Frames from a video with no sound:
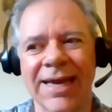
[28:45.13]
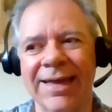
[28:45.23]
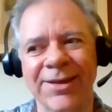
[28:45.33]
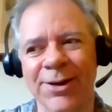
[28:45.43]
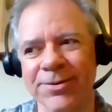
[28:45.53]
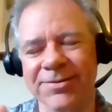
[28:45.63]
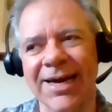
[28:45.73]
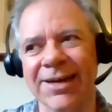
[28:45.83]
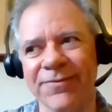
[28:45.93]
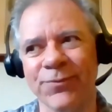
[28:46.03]
And they're
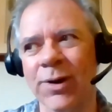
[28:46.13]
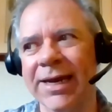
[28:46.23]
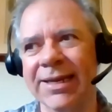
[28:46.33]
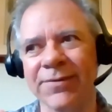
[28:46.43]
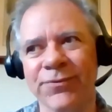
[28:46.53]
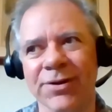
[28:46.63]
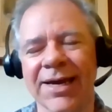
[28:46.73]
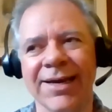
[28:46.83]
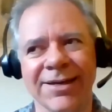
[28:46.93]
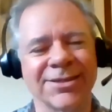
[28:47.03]
kind of waiting for,
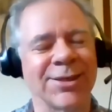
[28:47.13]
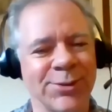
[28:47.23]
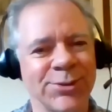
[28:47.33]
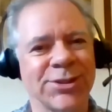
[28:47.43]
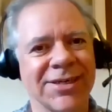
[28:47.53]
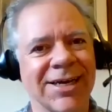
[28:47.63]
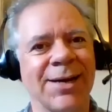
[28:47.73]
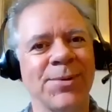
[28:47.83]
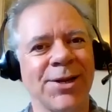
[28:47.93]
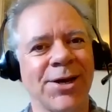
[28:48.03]
like, a solution to
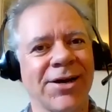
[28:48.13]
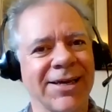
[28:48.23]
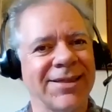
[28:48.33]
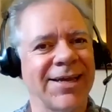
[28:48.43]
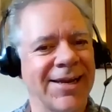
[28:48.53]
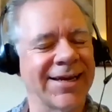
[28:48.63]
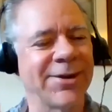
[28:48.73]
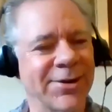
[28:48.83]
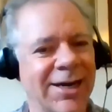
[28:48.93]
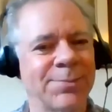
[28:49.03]
come along, and then, like,
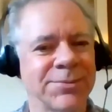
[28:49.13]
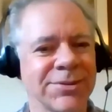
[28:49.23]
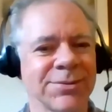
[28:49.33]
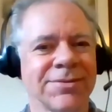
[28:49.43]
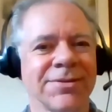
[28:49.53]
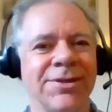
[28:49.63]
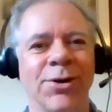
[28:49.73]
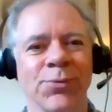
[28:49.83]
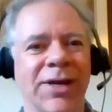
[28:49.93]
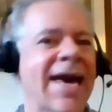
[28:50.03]
here comes
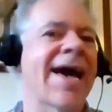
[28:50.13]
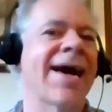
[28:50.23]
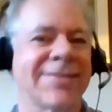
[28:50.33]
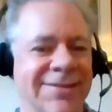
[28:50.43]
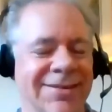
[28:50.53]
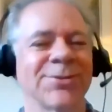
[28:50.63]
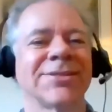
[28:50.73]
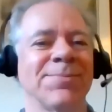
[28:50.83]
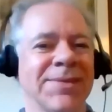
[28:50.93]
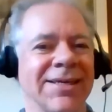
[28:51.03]
React or
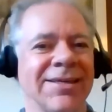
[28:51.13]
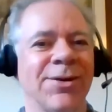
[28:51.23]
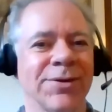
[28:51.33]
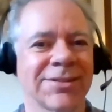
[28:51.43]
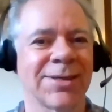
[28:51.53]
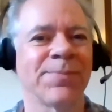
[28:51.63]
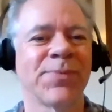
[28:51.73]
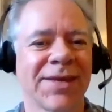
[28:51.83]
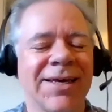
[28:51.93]
something, some